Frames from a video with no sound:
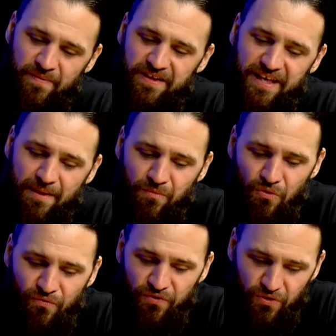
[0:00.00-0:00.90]
made that
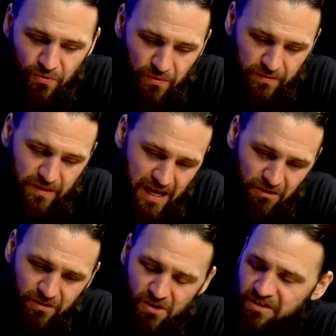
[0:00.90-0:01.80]
move for you. How
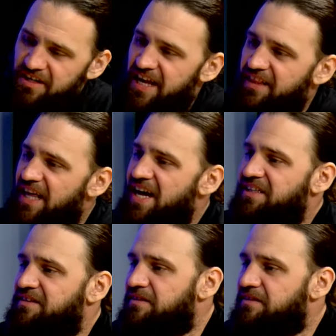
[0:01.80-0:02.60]
long did that last?